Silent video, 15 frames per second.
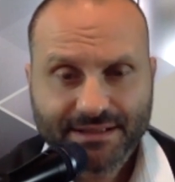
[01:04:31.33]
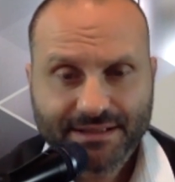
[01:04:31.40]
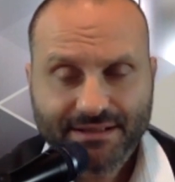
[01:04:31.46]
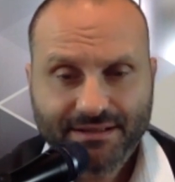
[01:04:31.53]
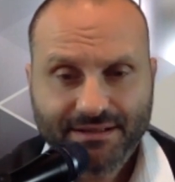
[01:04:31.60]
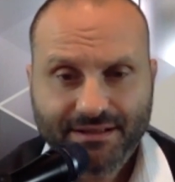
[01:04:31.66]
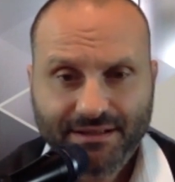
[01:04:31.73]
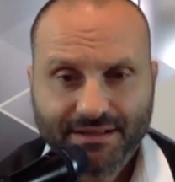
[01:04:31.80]

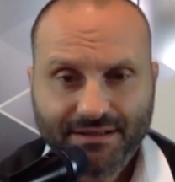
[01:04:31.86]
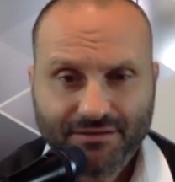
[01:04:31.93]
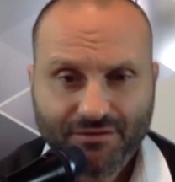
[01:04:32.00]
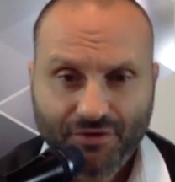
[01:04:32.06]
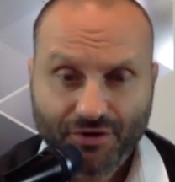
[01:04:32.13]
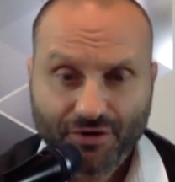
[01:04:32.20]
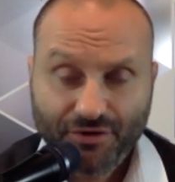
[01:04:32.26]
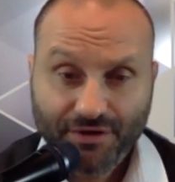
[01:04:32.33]
in
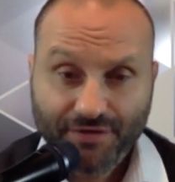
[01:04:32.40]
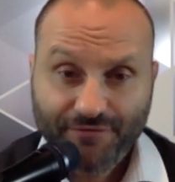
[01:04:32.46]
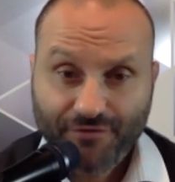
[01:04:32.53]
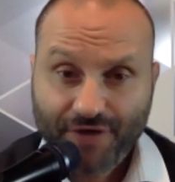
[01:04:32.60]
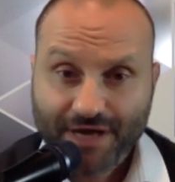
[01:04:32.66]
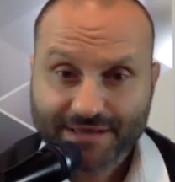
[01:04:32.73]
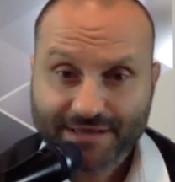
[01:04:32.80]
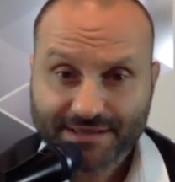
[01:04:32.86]
not only
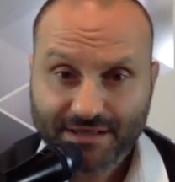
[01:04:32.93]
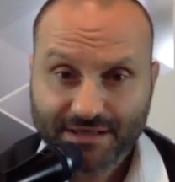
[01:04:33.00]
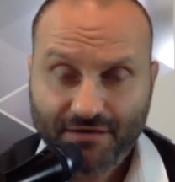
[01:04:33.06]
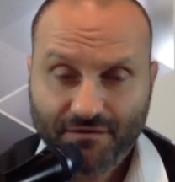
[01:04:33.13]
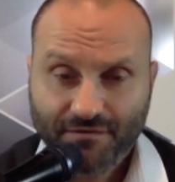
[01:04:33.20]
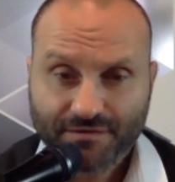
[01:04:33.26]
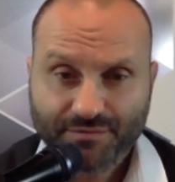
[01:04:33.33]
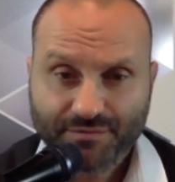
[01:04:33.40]
for
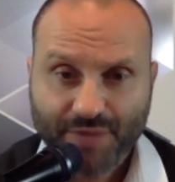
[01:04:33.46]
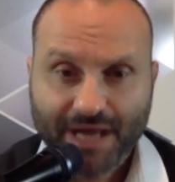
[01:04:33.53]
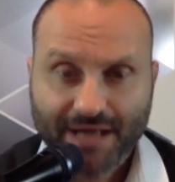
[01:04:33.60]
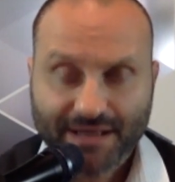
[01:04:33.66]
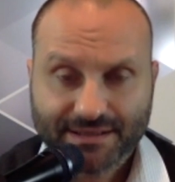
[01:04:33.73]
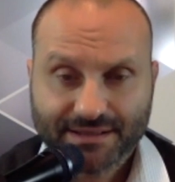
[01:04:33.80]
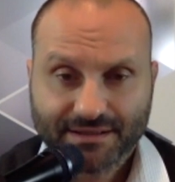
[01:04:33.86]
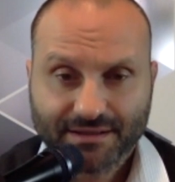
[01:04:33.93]
ourselves,
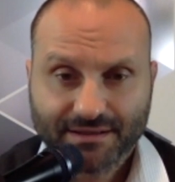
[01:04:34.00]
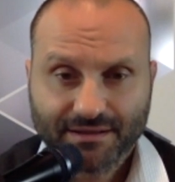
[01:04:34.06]
but